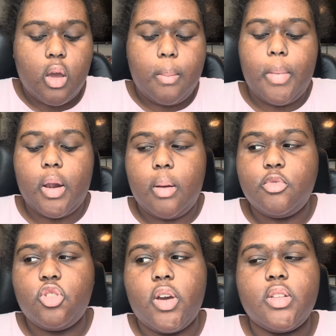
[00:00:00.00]
But I'm
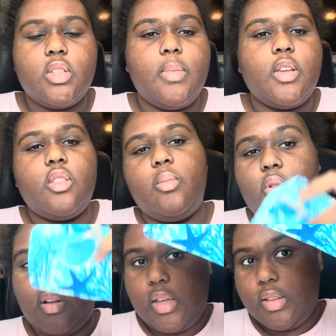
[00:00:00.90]
trying to make them
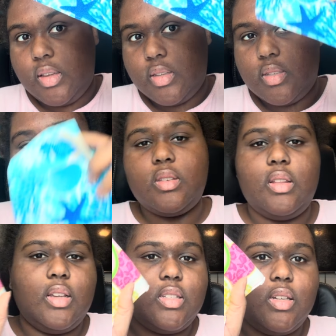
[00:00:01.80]
more like this
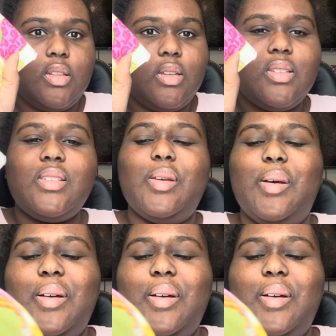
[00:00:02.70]
and less like this.